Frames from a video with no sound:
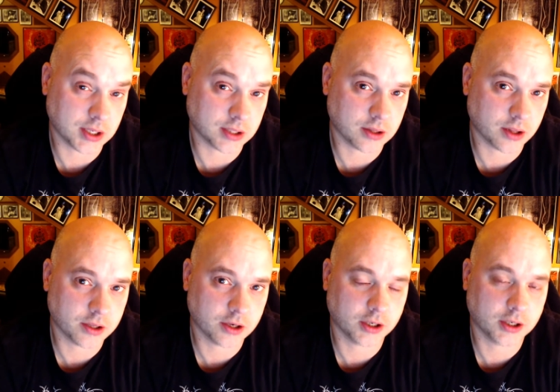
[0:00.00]
the
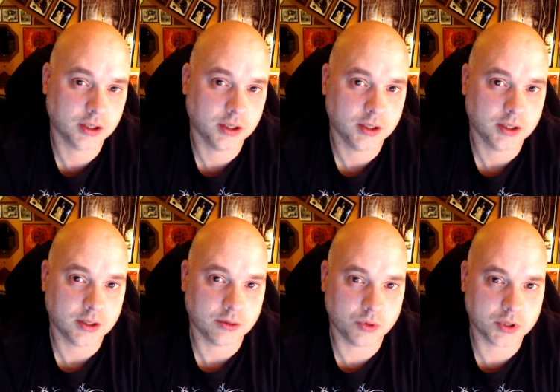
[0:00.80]
theater
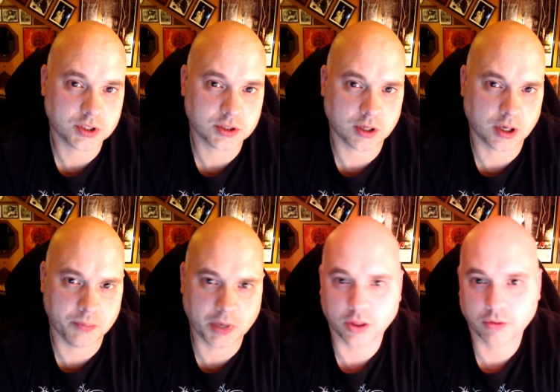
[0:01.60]
was a
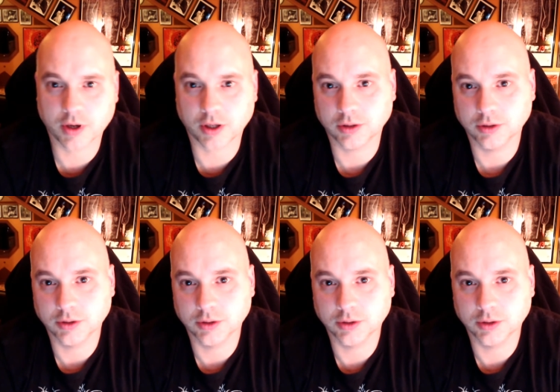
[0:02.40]
big thrill.
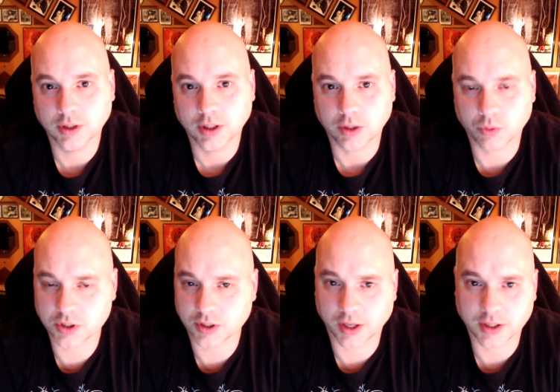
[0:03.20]
It wasn't
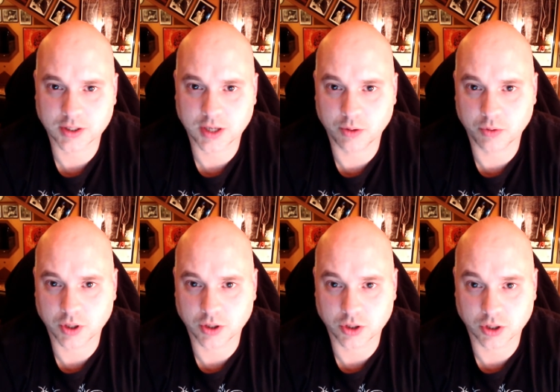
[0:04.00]
like today we could
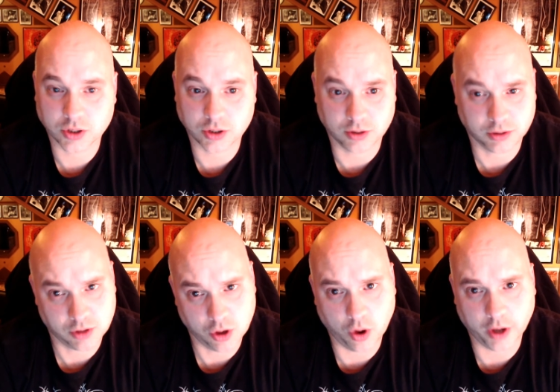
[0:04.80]
just
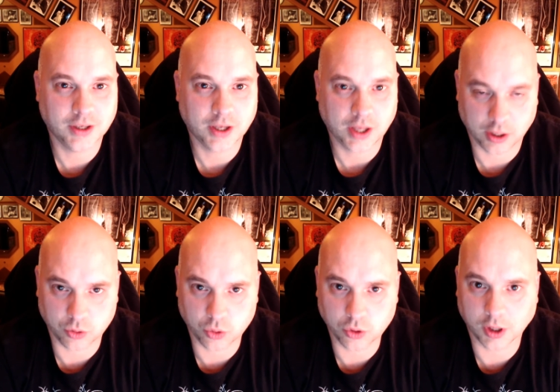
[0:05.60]
go online and
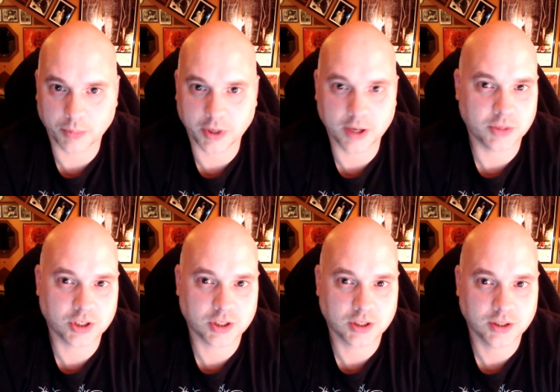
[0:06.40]
Google up an image.
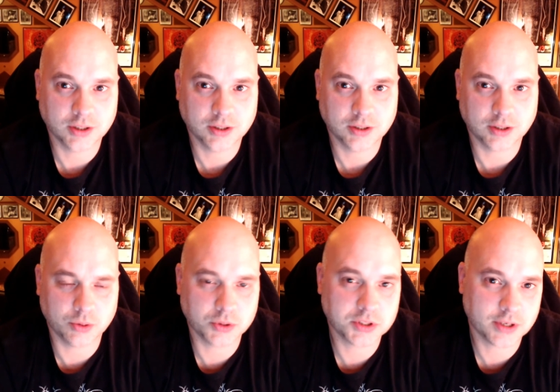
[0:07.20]
It was
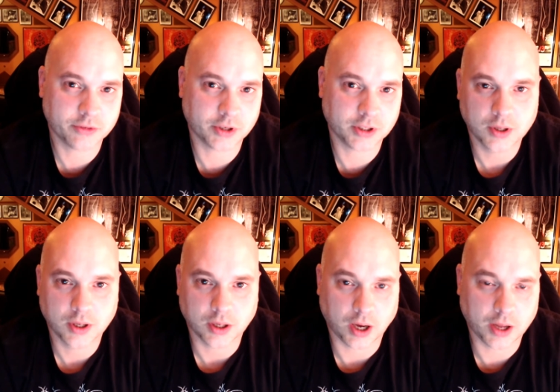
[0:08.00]
different.
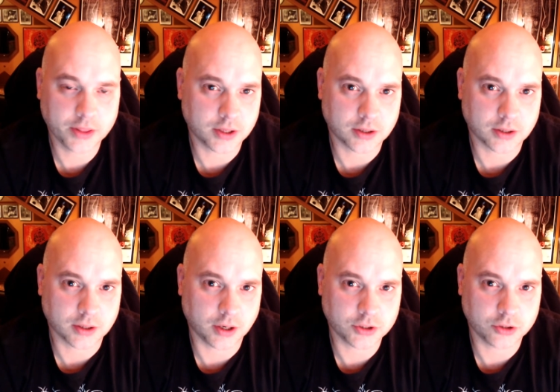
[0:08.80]
I think it
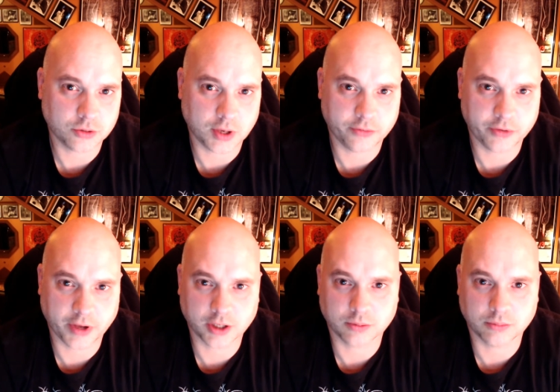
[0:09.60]
also made
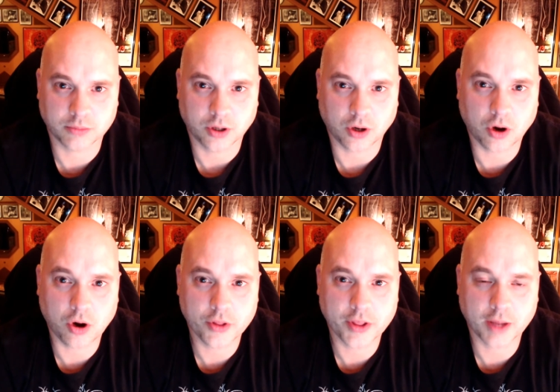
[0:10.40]
fandom all
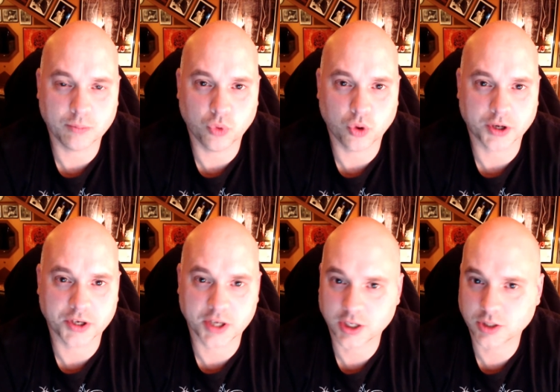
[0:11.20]
that more
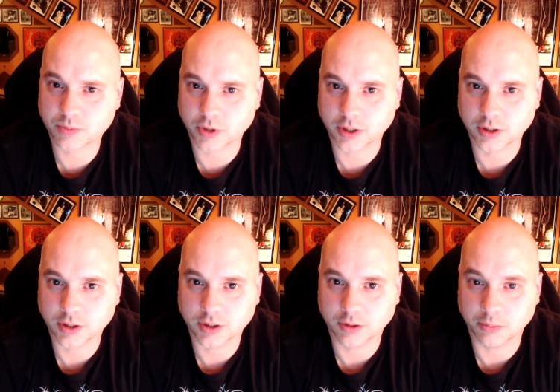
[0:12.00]
desperate,
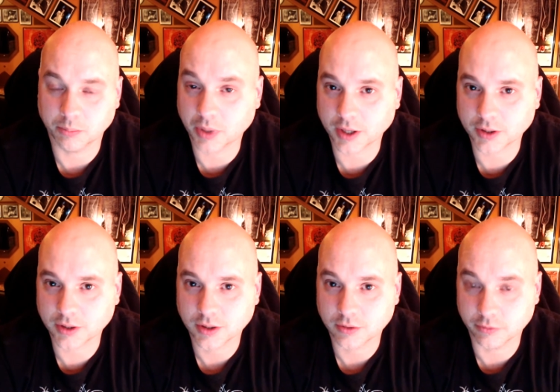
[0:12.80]
but
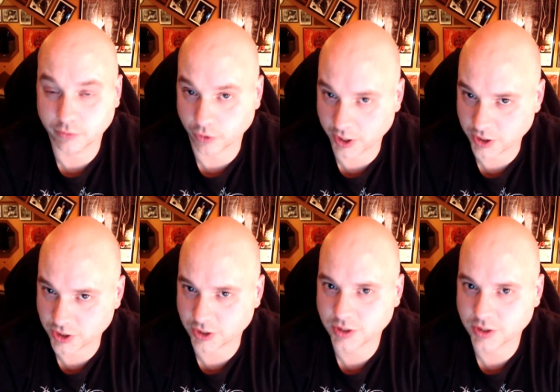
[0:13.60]
voracious.